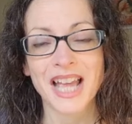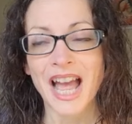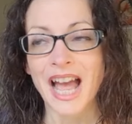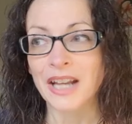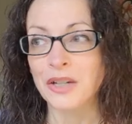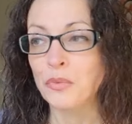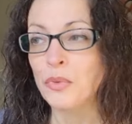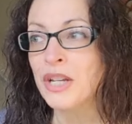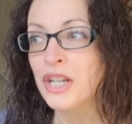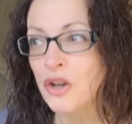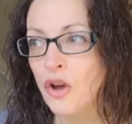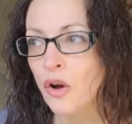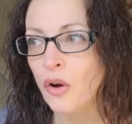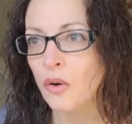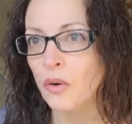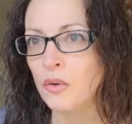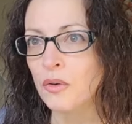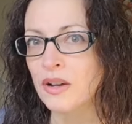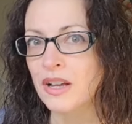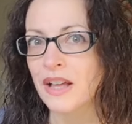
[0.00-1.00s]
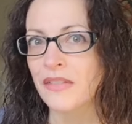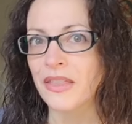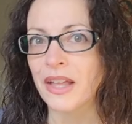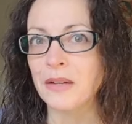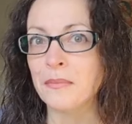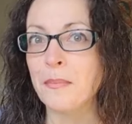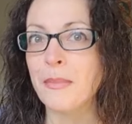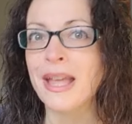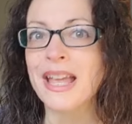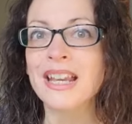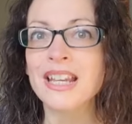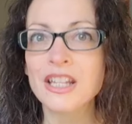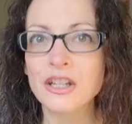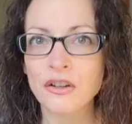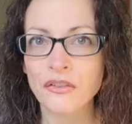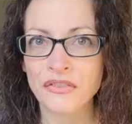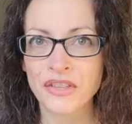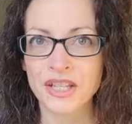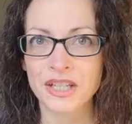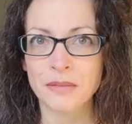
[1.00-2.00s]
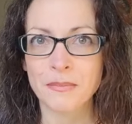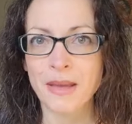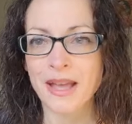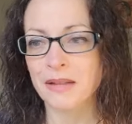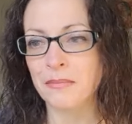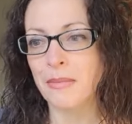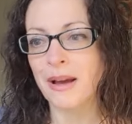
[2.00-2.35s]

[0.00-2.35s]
And we know that many of these men